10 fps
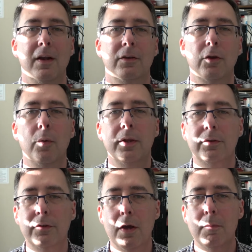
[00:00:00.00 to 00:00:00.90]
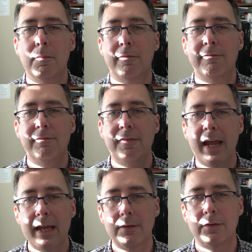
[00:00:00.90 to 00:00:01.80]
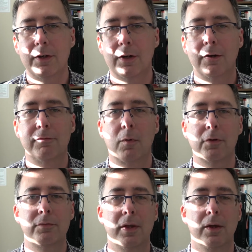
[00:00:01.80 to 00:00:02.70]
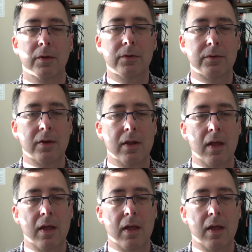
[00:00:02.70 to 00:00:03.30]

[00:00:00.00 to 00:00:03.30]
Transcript: So in some fancier force fields,